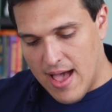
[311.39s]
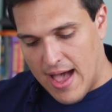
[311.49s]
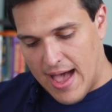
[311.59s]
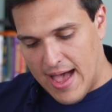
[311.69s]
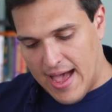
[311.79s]

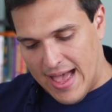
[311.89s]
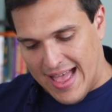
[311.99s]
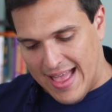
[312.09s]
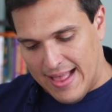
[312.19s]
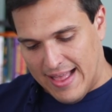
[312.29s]
Uh,
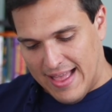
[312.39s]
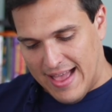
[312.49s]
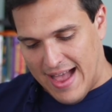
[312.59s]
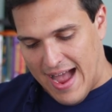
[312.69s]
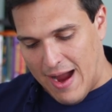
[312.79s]

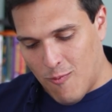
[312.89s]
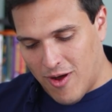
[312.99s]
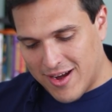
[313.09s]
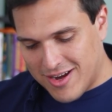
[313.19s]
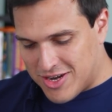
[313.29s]
I
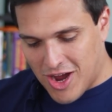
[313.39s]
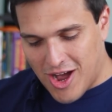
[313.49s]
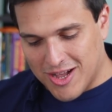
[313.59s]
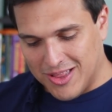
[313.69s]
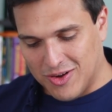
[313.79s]
wanted to
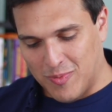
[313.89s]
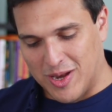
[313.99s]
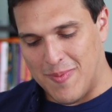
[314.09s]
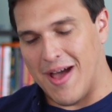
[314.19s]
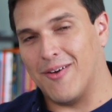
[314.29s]
talk a little
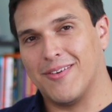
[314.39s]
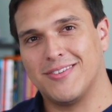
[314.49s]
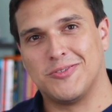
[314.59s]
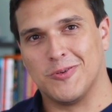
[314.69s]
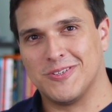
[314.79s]
bit
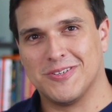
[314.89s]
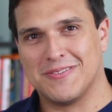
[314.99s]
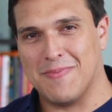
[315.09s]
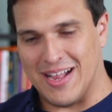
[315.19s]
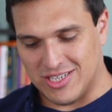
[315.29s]
about Sorcerers
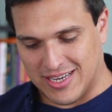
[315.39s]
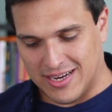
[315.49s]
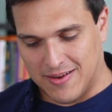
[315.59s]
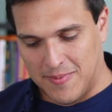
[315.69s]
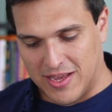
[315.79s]
of the Magic
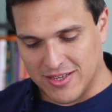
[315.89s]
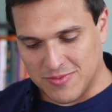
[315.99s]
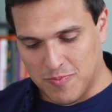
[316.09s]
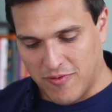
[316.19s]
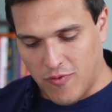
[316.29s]
Kingdom because
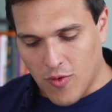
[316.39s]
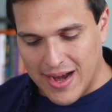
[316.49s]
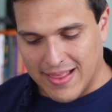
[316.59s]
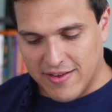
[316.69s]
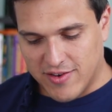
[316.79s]
before
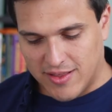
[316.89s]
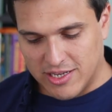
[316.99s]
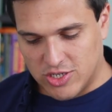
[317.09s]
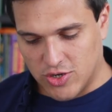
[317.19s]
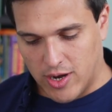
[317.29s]
I left on
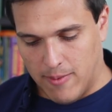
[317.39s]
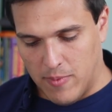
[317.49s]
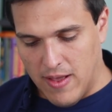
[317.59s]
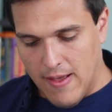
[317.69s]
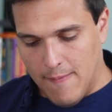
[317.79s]
this
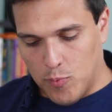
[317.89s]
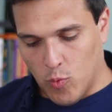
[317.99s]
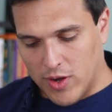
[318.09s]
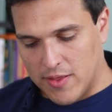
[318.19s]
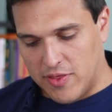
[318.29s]
trip,
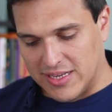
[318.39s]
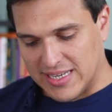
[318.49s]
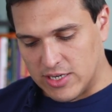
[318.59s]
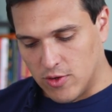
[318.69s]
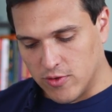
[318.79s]
one of the things
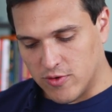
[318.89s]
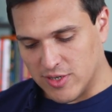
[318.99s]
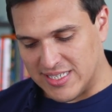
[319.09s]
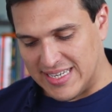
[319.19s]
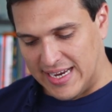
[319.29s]
I told
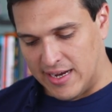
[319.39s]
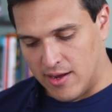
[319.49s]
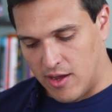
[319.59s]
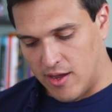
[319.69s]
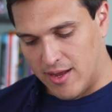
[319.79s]
Christine
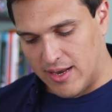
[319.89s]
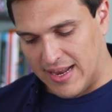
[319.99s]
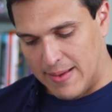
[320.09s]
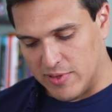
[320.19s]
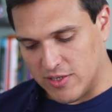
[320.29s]
on
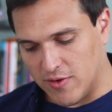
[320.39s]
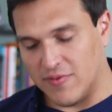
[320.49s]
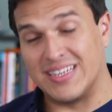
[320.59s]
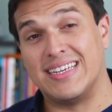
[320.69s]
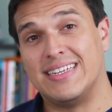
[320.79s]
an episode
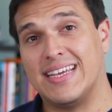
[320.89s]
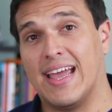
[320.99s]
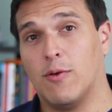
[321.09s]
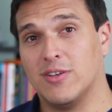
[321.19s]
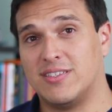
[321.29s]
of the
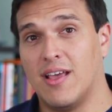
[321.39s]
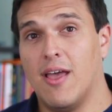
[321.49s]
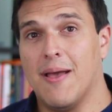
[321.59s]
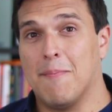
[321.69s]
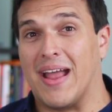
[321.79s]
TTA was
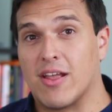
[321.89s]
my